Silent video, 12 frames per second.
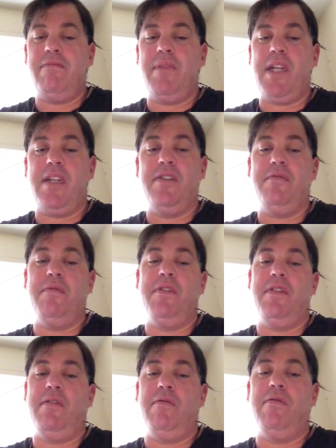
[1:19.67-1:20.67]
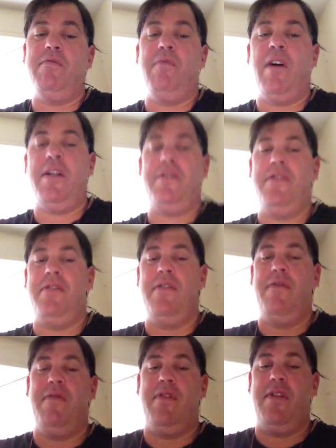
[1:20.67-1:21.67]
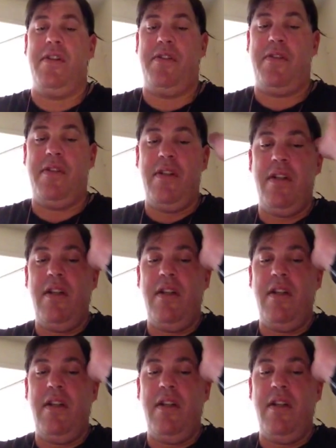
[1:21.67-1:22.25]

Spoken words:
Because when the Lord watches over us,